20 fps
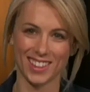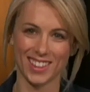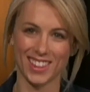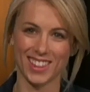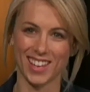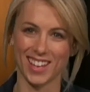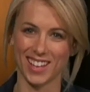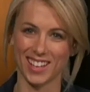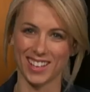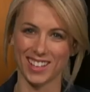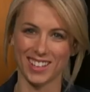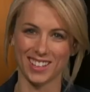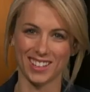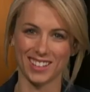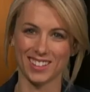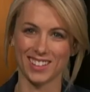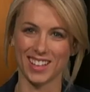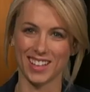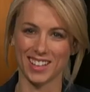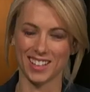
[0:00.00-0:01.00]
Thank,
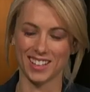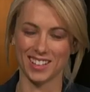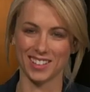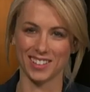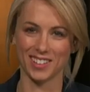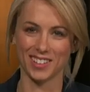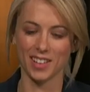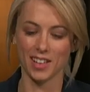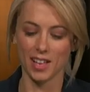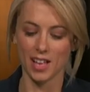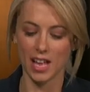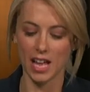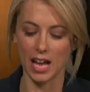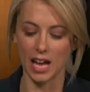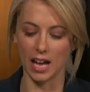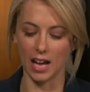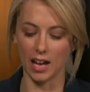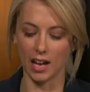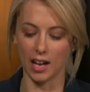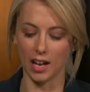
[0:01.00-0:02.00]
thank you.
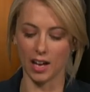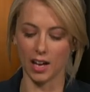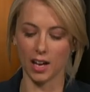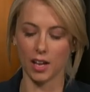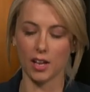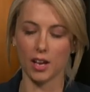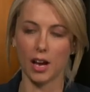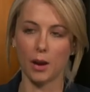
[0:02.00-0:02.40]
Uh,